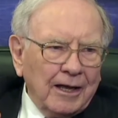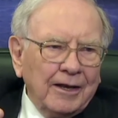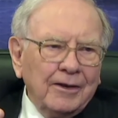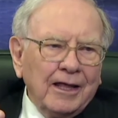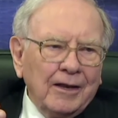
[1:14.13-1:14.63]

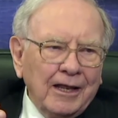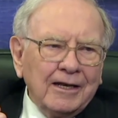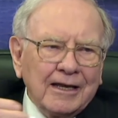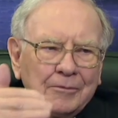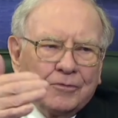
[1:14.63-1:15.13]
And
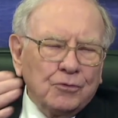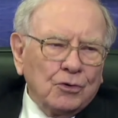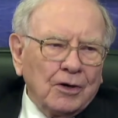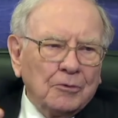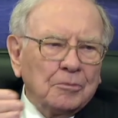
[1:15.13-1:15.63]
anytime you
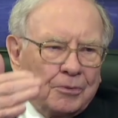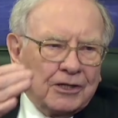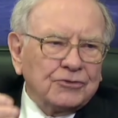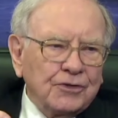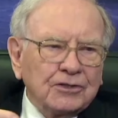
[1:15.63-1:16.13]
fool around with
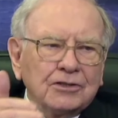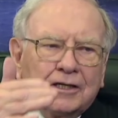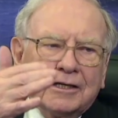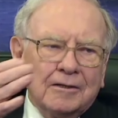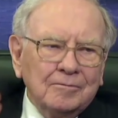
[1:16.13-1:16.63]
price
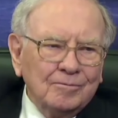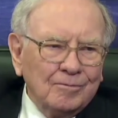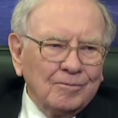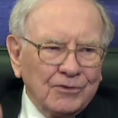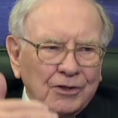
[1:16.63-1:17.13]
fixing
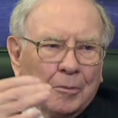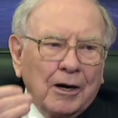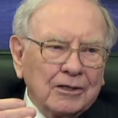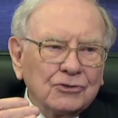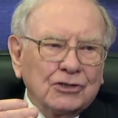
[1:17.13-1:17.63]
in the
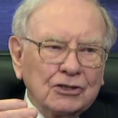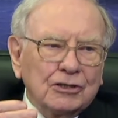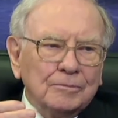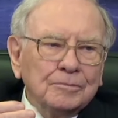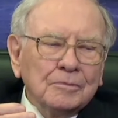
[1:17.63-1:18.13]
market
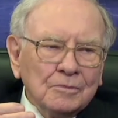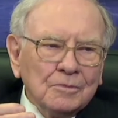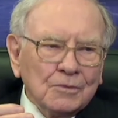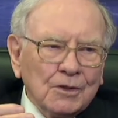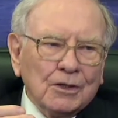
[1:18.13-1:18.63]
system,
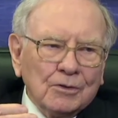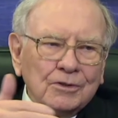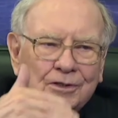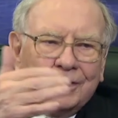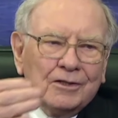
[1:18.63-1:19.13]

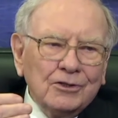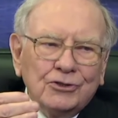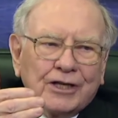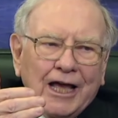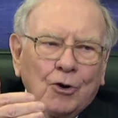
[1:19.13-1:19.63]

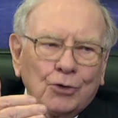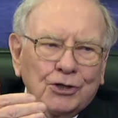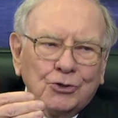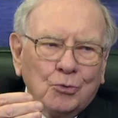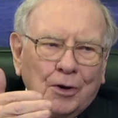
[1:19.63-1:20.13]
you can't
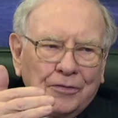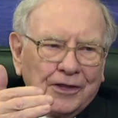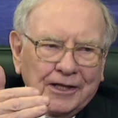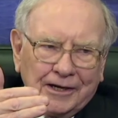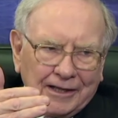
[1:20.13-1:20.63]
only do one
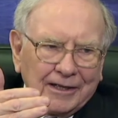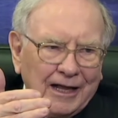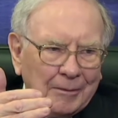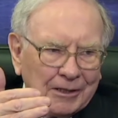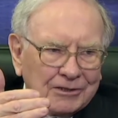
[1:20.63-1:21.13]
thing in
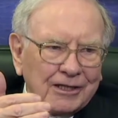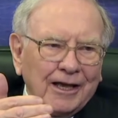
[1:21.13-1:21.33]
economics.